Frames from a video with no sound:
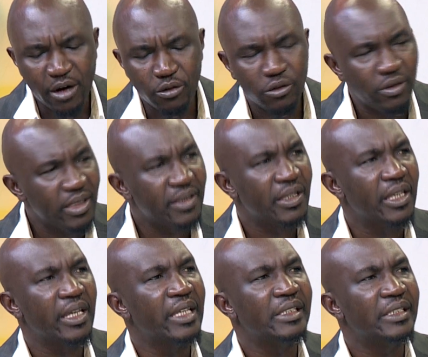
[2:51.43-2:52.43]
I will always
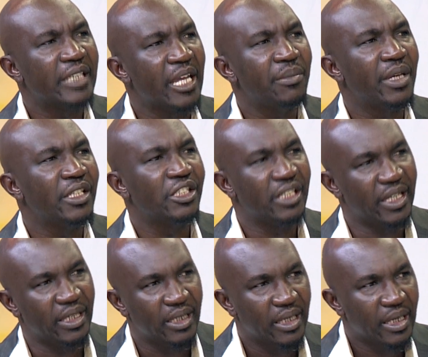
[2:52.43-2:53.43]
say anytime, any day,